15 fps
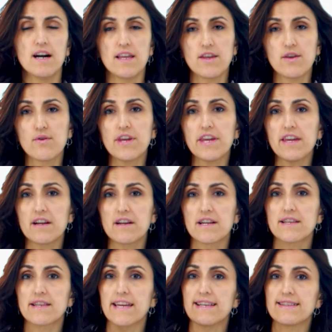you hear
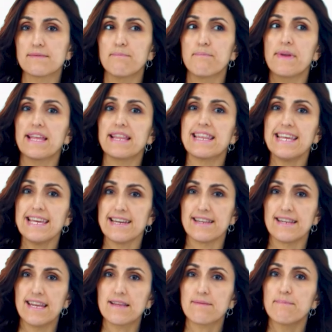it as mene,
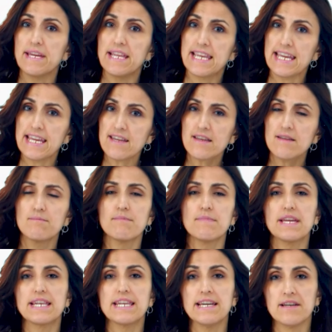not mening,
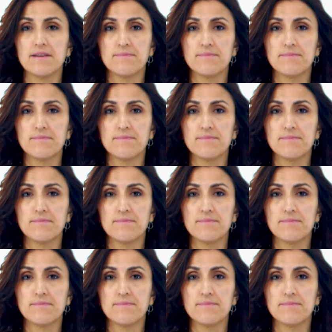mene.